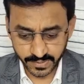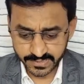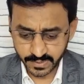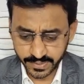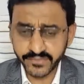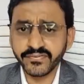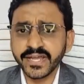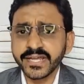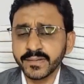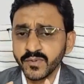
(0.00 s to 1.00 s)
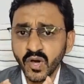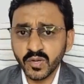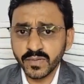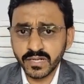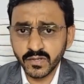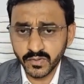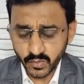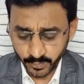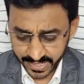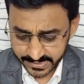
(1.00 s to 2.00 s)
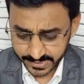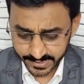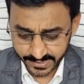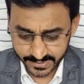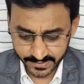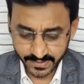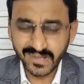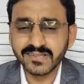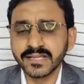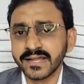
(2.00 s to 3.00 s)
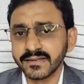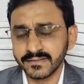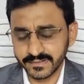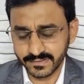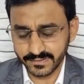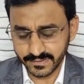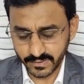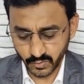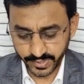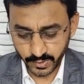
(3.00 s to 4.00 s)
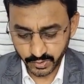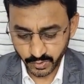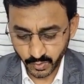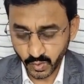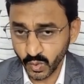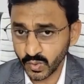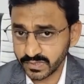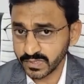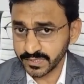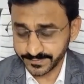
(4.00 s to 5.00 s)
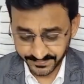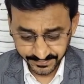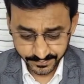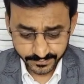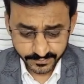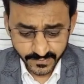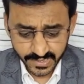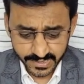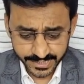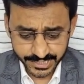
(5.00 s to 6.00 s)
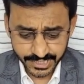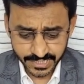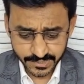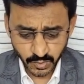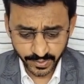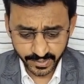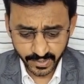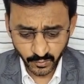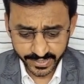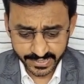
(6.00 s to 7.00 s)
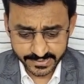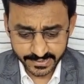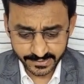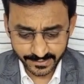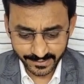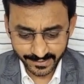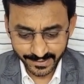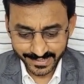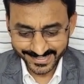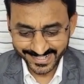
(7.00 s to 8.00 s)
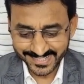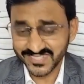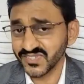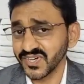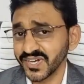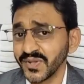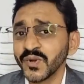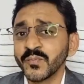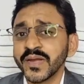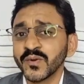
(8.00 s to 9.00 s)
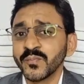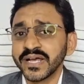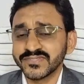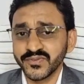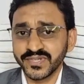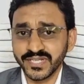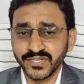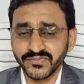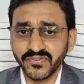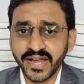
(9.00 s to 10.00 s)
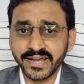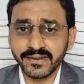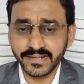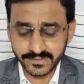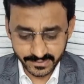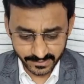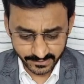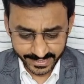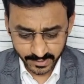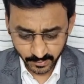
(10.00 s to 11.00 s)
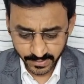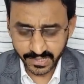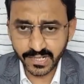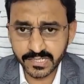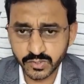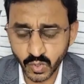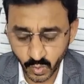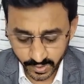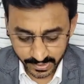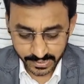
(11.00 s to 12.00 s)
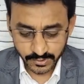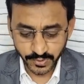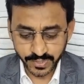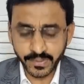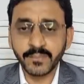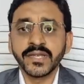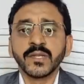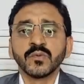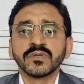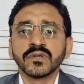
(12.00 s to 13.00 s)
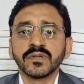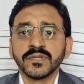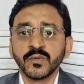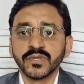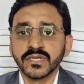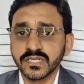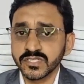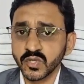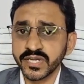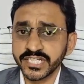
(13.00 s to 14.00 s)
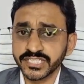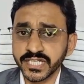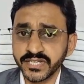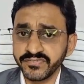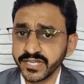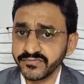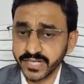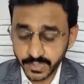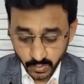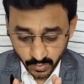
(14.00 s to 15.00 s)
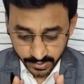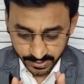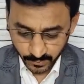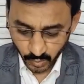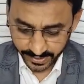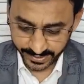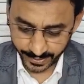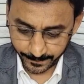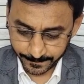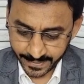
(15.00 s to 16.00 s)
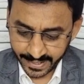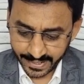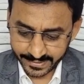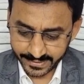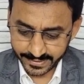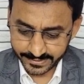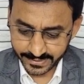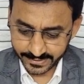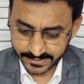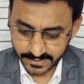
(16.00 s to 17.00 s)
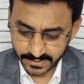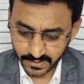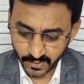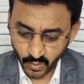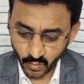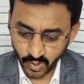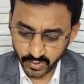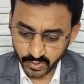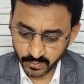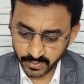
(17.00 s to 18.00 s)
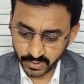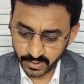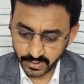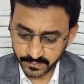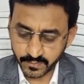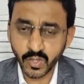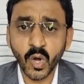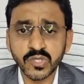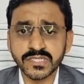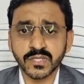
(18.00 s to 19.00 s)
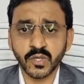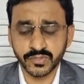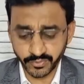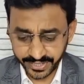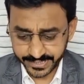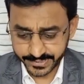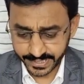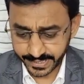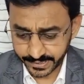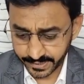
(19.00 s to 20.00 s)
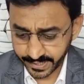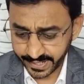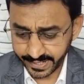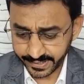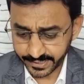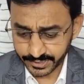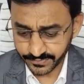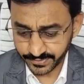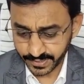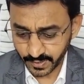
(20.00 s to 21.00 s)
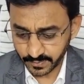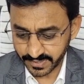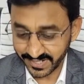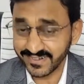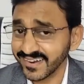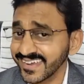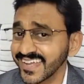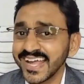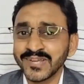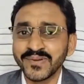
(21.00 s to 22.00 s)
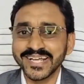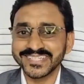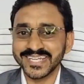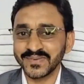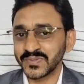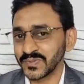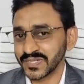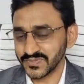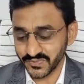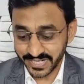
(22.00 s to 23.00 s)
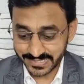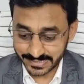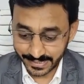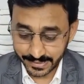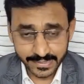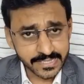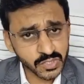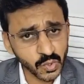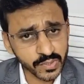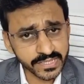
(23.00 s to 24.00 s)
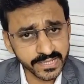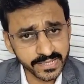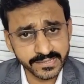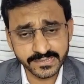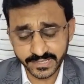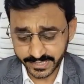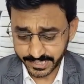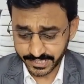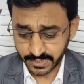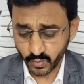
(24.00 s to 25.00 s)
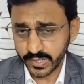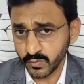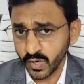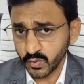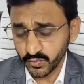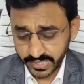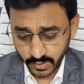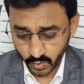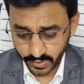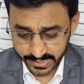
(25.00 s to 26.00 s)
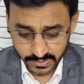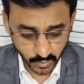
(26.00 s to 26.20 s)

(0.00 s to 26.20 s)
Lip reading: but some if any abnormal opacities, then we should know the conditions. So here we can say this radiopaque opacity defined in the right mid-lung zone. So it may be due to the consolidation if infective pneumonia. And here there is a volume loss on the right side and shifting of the trachea and mediastinum towards right side. So here is the condition, why what we call as